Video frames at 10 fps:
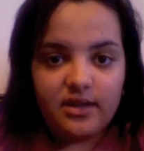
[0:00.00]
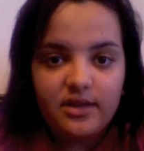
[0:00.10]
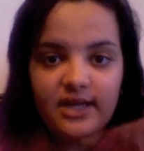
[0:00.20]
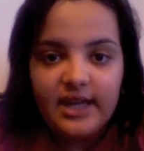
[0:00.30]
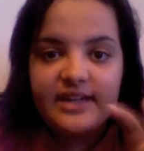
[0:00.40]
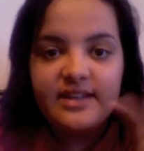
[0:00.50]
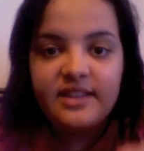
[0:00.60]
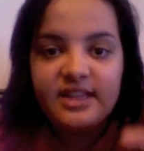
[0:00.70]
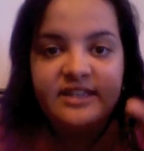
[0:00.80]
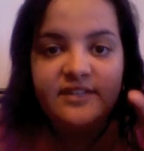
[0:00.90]
like,
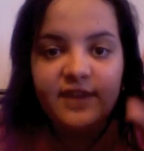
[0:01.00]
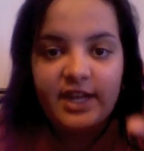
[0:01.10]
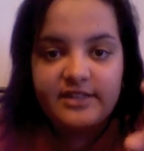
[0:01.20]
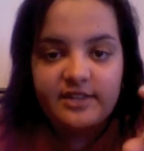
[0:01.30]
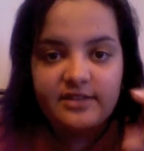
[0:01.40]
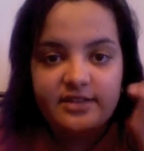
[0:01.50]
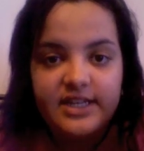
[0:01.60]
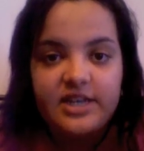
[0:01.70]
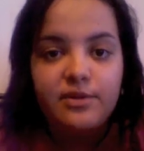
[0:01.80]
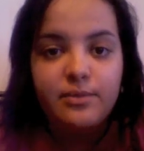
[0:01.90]
these vessels
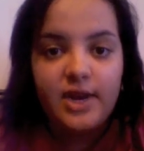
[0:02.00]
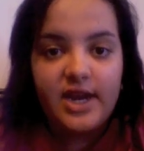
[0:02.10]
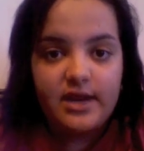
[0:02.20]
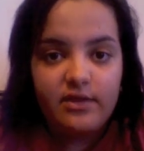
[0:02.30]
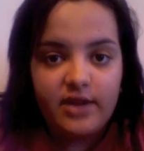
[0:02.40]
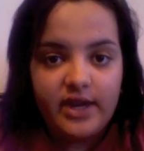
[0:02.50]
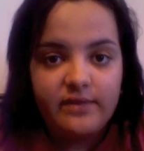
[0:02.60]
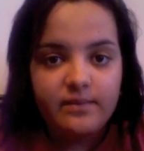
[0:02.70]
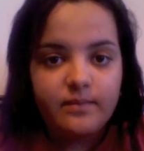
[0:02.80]
in your brain, right?